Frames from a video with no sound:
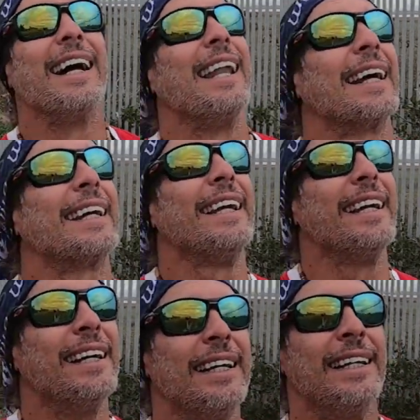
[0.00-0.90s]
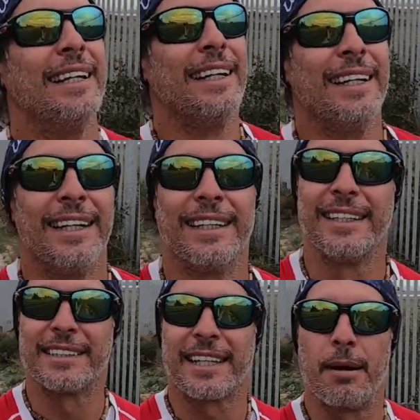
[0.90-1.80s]
Lucky
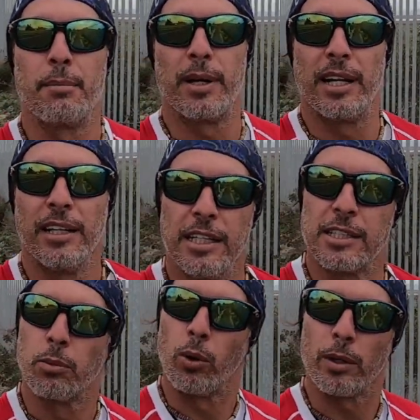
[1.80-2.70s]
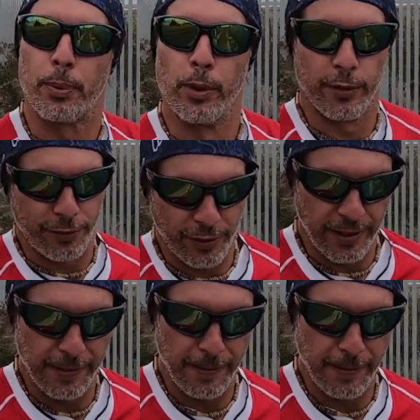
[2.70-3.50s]
this camera is waterproof,